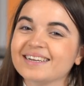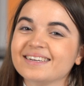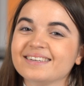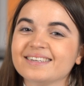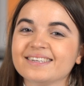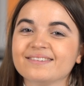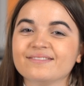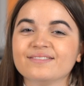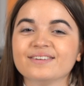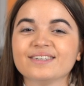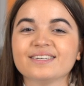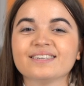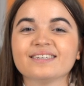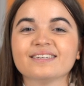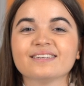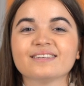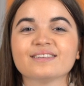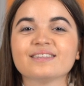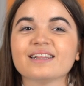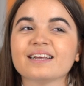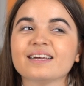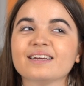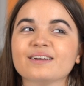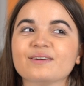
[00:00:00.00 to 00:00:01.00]
which
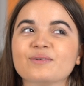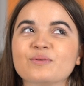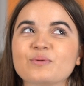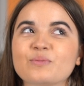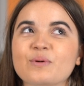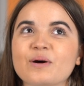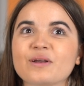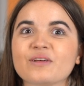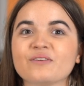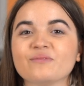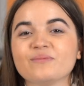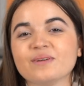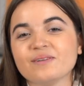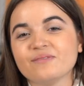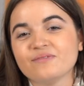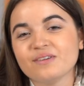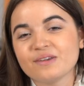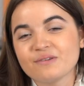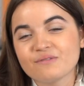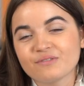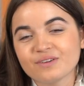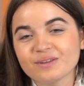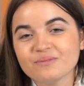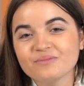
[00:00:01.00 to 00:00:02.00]
is like one of my
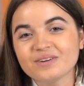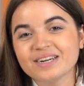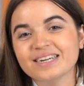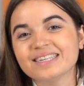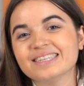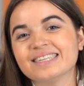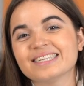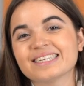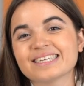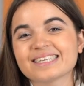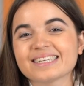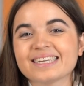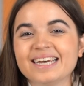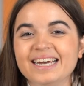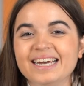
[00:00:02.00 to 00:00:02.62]
favorite brands.